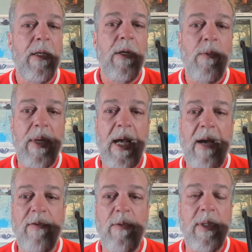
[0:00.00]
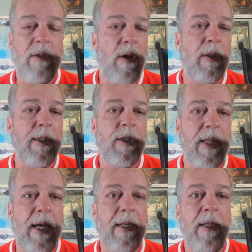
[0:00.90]
we have to acknowledge
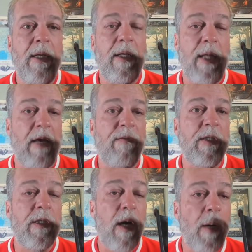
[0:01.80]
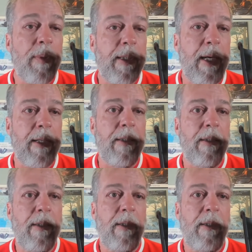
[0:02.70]
that life is complicated